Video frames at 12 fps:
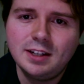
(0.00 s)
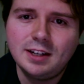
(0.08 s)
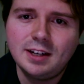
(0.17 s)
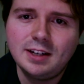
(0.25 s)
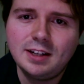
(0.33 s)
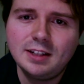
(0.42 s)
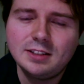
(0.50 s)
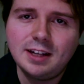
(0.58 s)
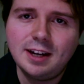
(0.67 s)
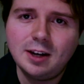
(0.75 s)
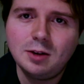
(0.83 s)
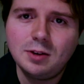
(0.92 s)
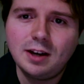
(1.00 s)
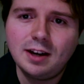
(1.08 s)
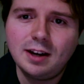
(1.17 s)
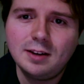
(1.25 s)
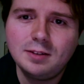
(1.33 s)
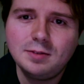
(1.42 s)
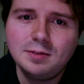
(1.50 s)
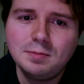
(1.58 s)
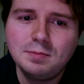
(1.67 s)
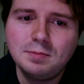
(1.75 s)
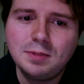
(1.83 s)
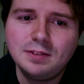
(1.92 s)
and he has now
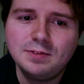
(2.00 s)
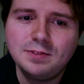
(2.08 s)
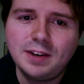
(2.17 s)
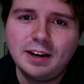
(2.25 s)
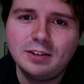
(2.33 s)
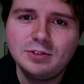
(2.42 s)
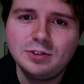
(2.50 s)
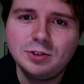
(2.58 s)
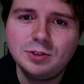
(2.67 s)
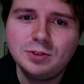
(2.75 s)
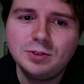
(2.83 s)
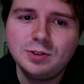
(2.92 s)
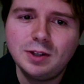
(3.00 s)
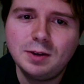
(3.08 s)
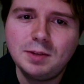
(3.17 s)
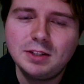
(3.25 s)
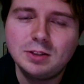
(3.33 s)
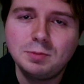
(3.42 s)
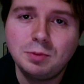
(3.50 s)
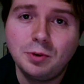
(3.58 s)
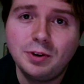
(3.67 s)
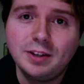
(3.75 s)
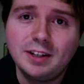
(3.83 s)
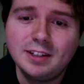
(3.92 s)
been found to be
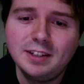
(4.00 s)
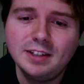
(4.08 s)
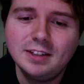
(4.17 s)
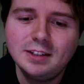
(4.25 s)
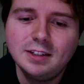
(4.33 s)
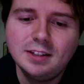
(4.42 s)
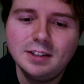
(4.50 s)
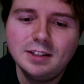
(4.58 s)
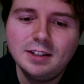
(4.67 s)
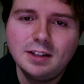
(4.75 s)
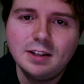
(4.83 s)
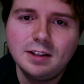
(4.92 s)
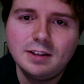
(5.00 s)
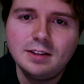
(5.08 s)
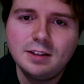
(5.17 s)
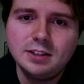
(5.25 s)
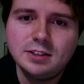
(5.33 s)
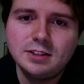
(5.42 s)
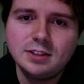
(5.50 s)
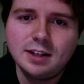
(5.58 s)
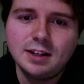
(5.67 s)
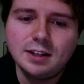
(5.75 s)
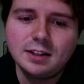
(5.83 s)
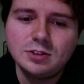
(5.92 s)
supporting this
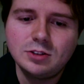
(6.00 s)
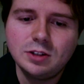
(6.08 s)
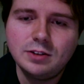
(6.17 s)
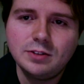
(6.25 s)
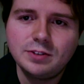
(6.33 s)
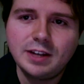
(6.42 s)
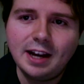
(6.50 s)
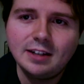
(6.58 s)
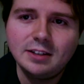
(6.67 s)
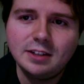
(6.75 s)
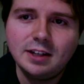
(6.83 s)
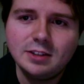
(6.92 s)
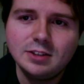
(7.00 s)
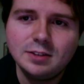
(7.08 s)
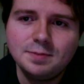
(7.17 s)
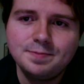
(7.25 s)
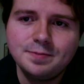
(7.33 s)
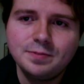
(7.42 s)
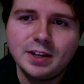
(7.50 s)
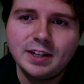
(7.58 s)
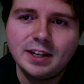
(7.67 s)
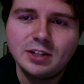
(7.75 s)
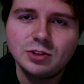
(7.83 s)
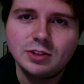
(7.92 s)
conservative candidate
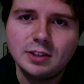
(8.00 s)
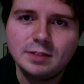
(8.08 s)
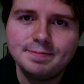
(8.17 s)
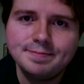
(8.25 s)
financially.